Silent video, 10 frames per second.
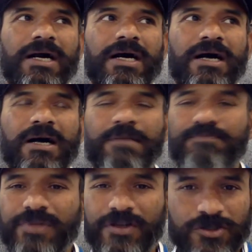
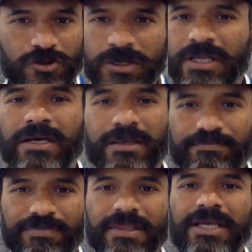um, it is not a
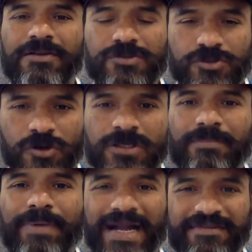it was not
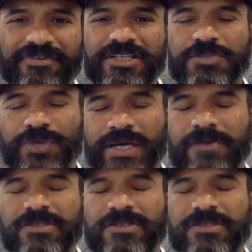a bad first wicket.